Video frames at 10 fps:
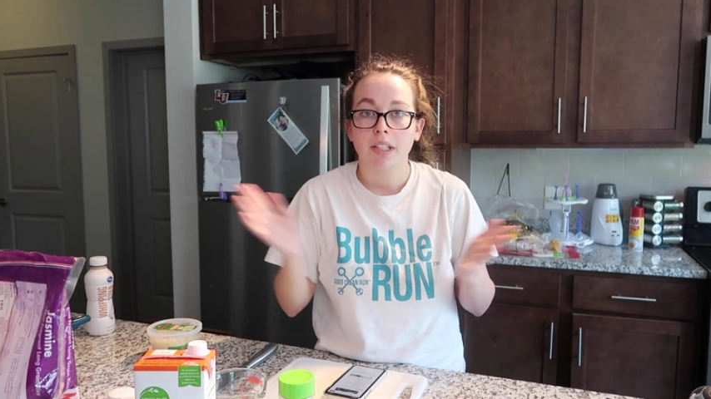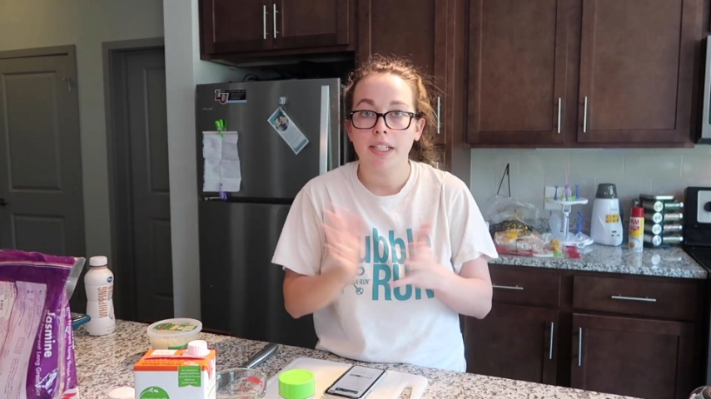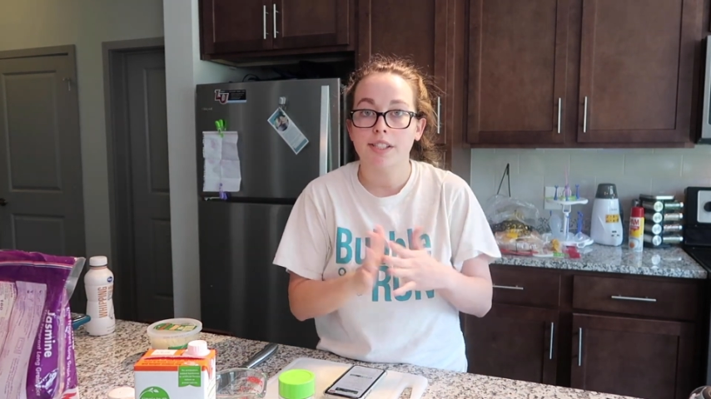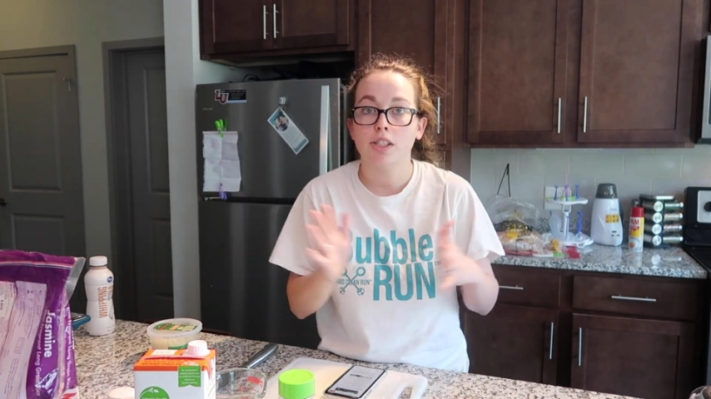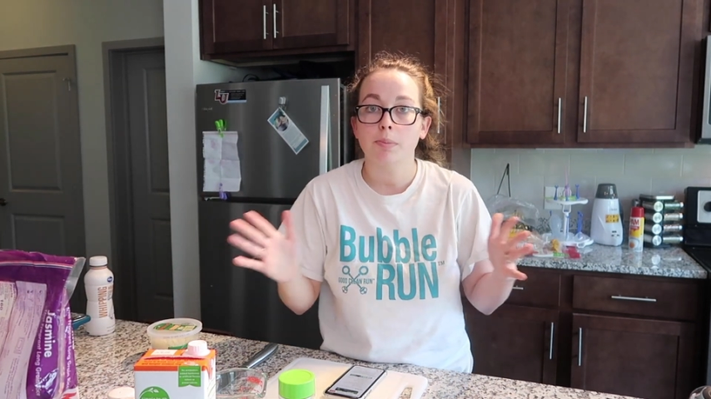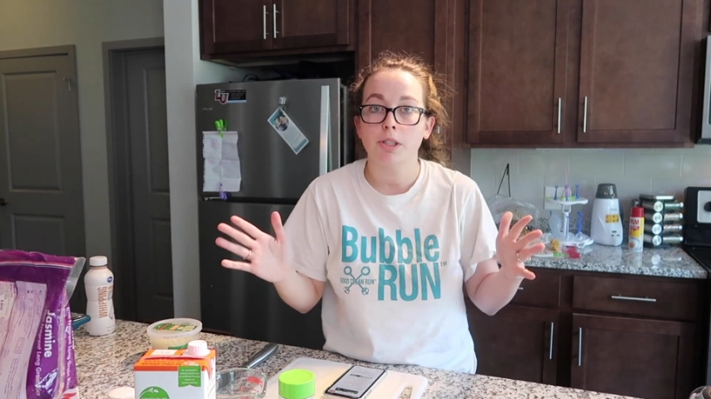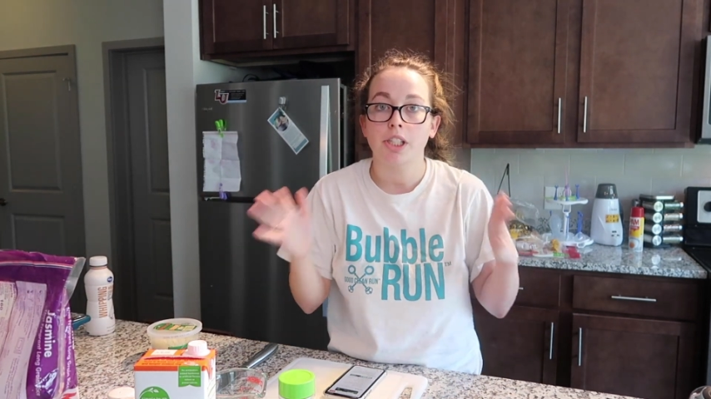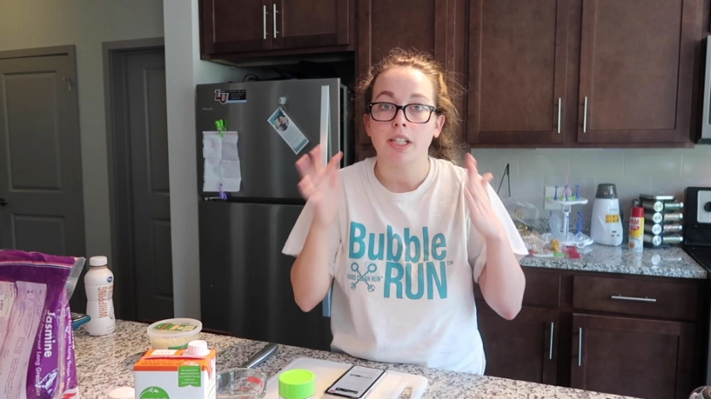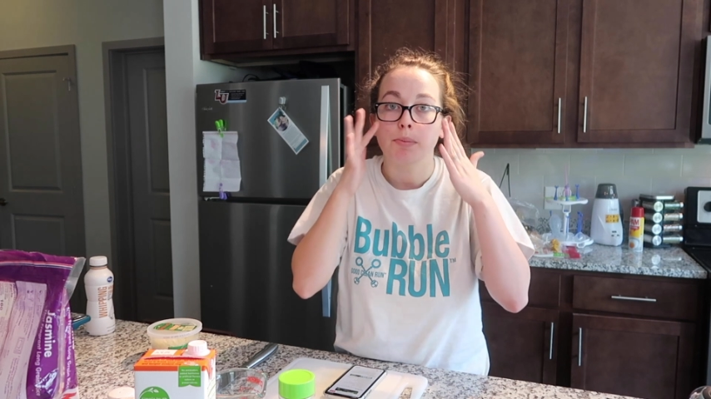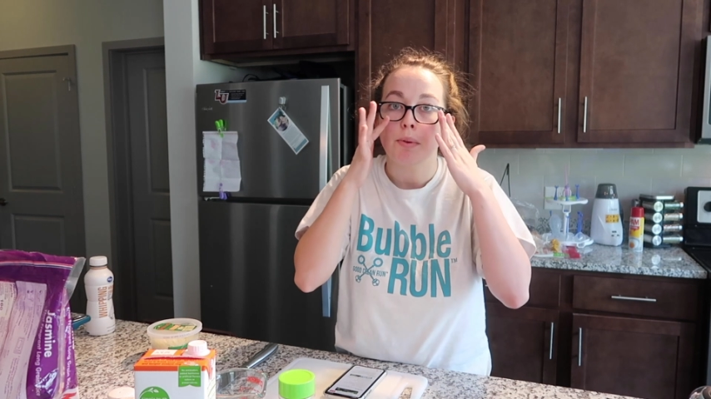It's super
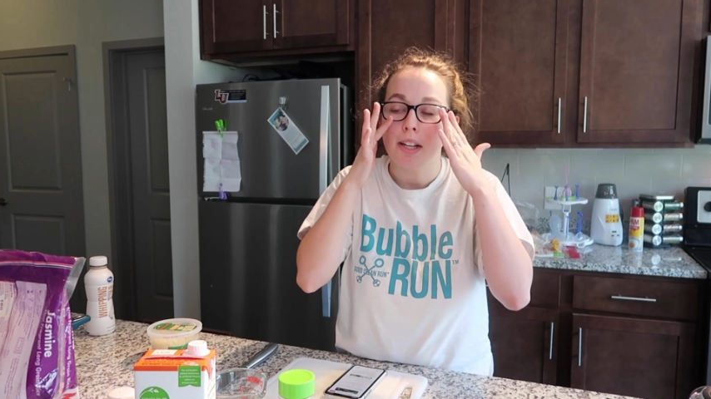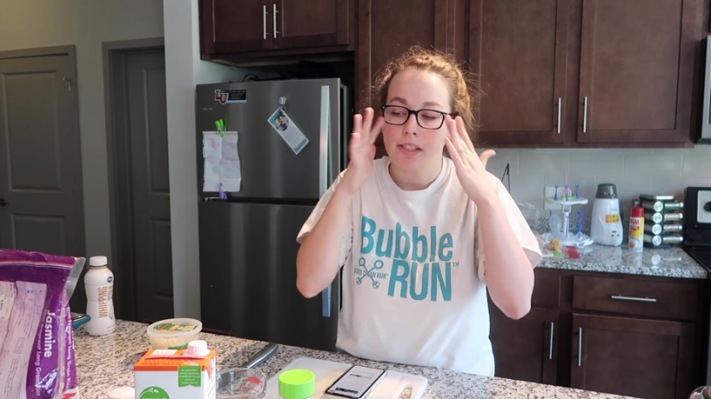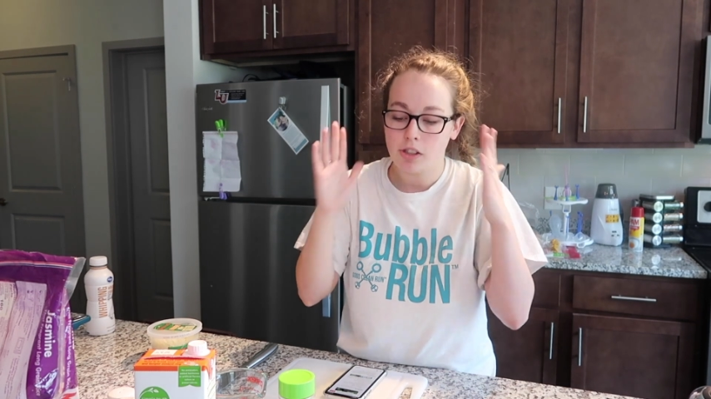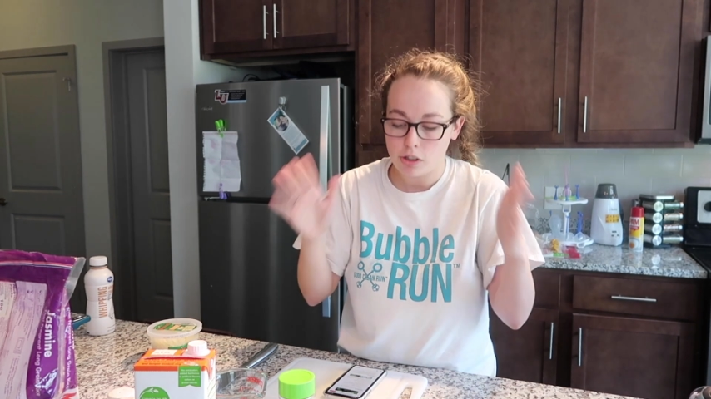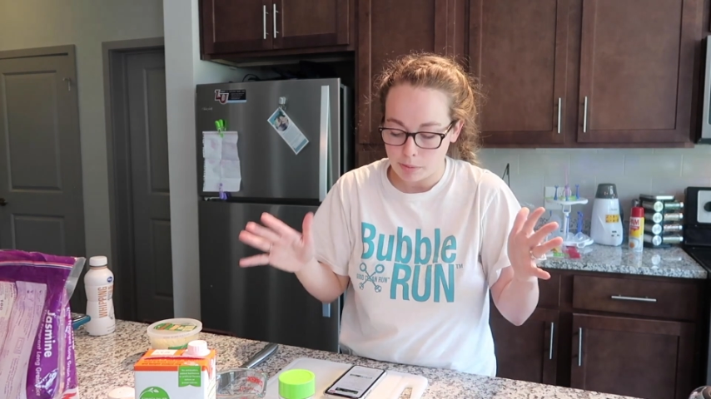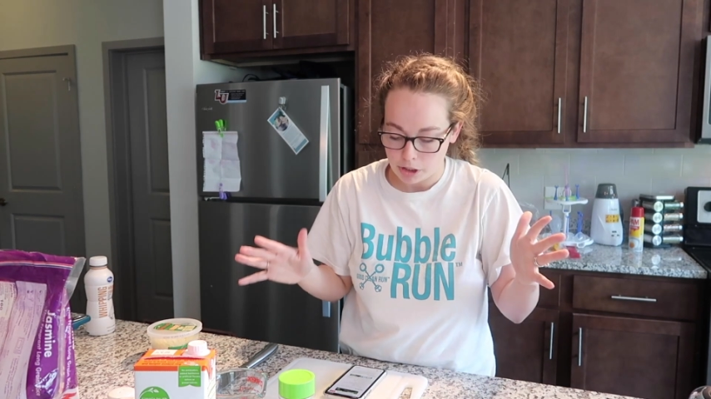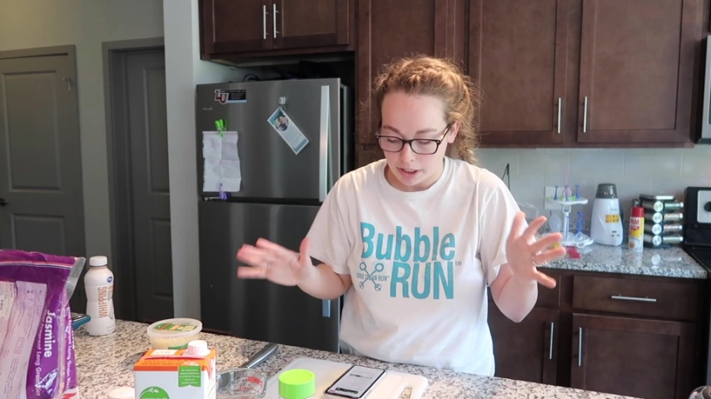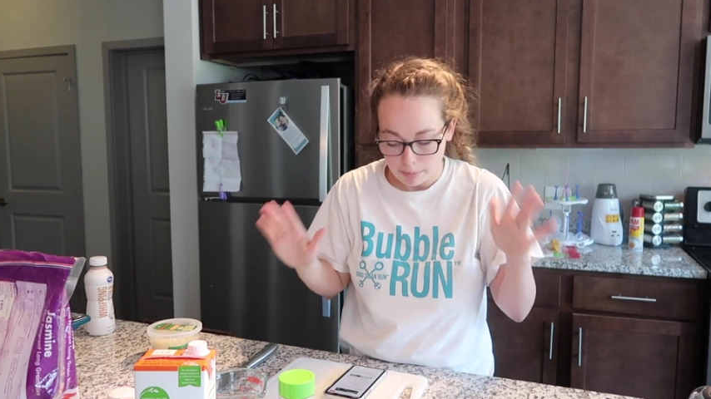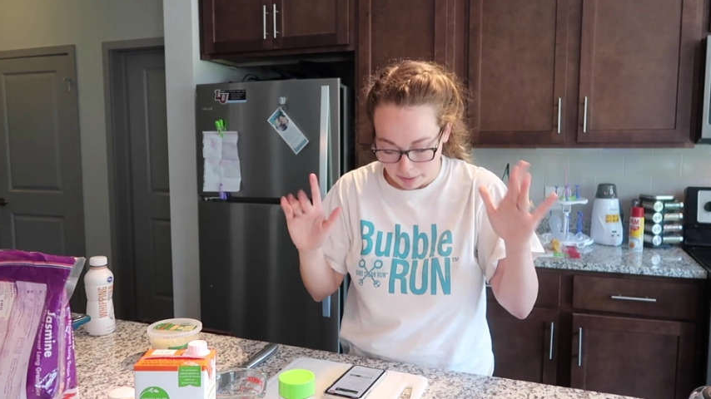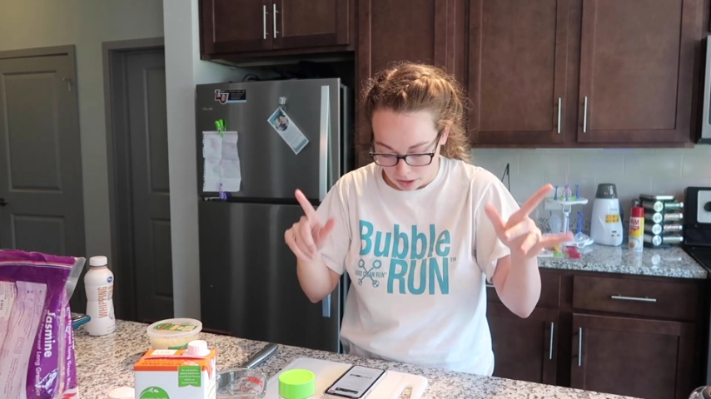cheap. Rice is super
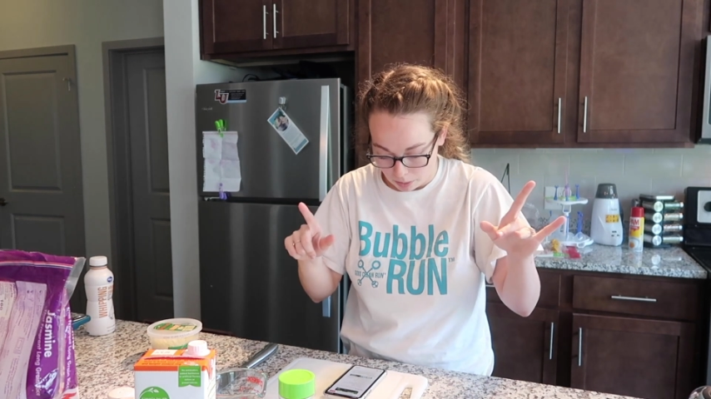cheap, by